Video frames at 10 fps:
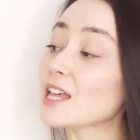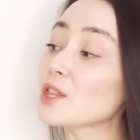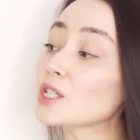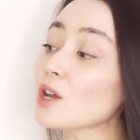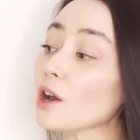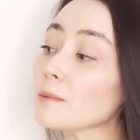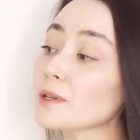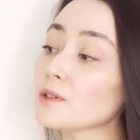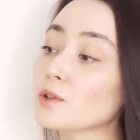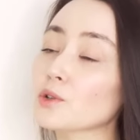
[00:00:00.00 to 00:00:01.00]
The
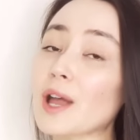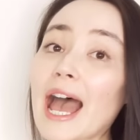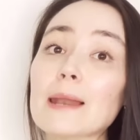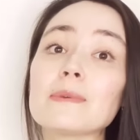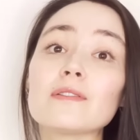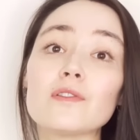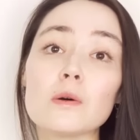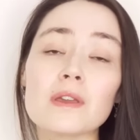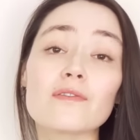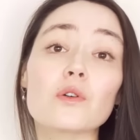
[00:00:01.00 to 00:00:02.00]
documentary crew had been
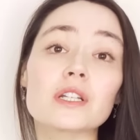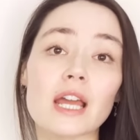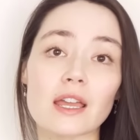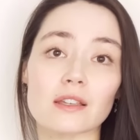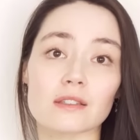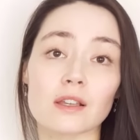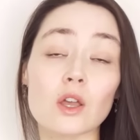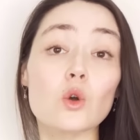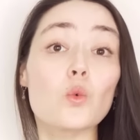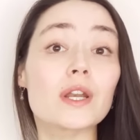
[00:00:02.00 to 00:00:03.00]
filming for days
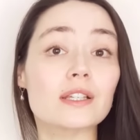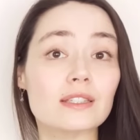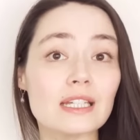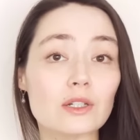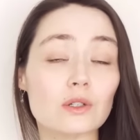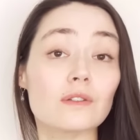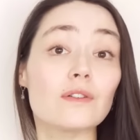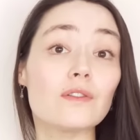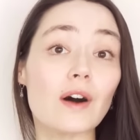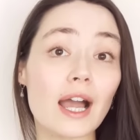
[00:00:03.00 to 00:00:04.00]
when a sea turtle
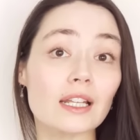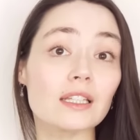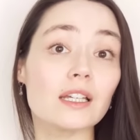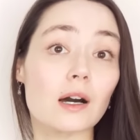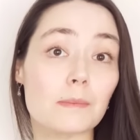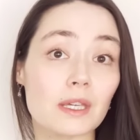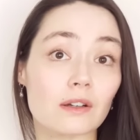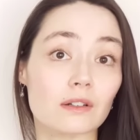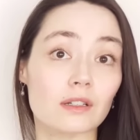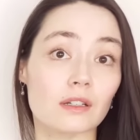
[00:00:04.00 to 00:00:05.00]
finally
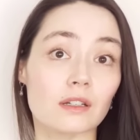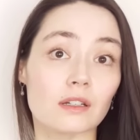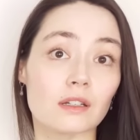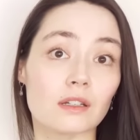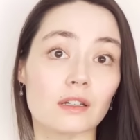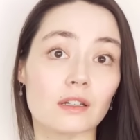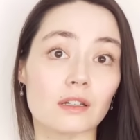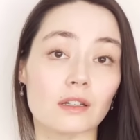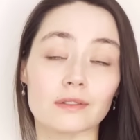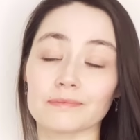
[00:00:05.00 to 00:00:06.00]
appeared.
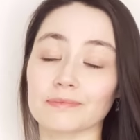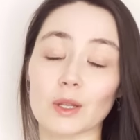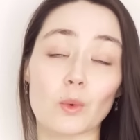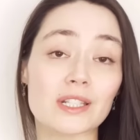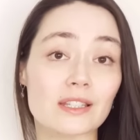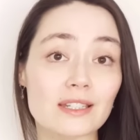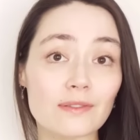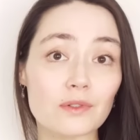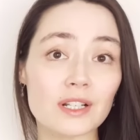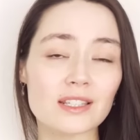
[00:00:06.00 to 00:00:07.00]
What's the
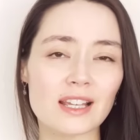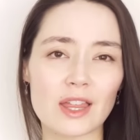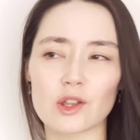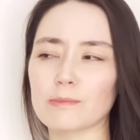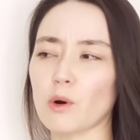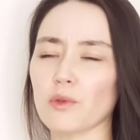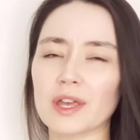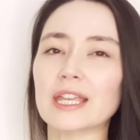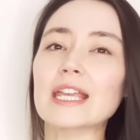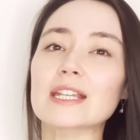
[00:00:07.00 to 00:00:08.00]
difference? They're both
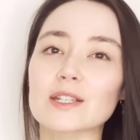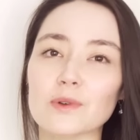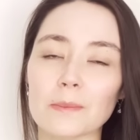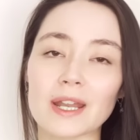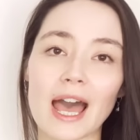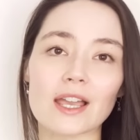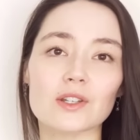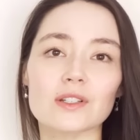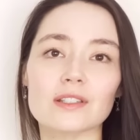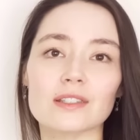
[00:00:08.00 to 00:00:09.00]
interrupted
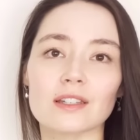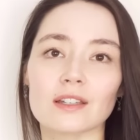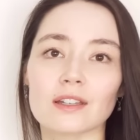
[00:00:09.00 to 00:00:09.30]
actions.